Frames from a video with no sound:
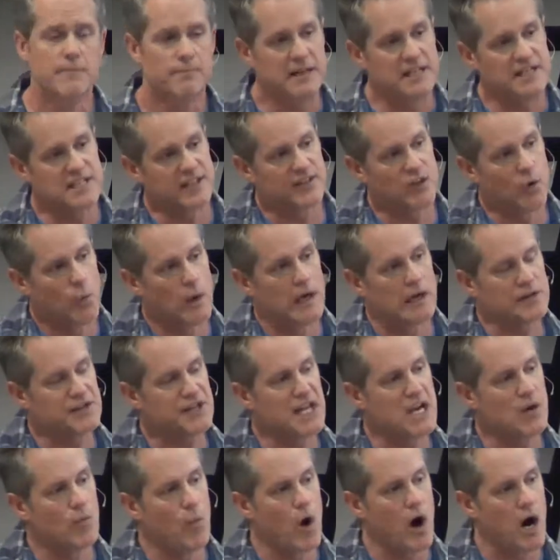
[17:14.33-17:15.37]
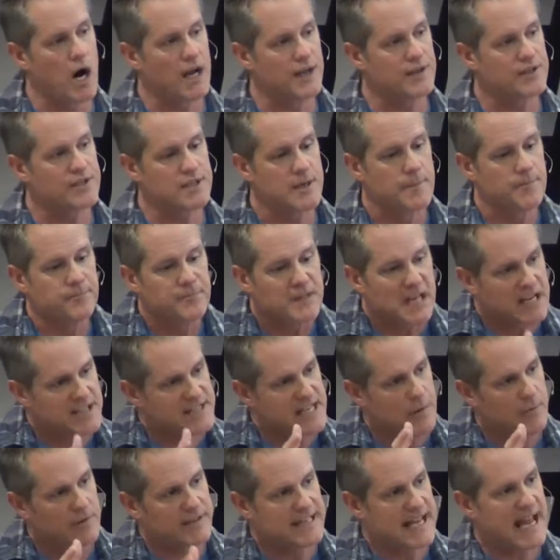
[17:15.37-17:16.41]
But he said the weird thing is
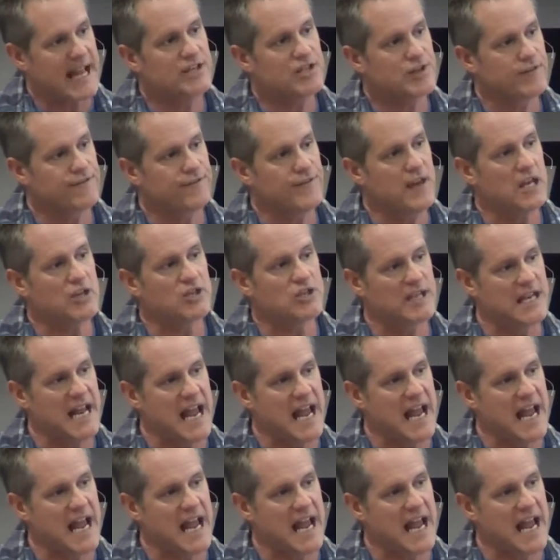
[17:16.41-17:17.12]
they would catch a fish,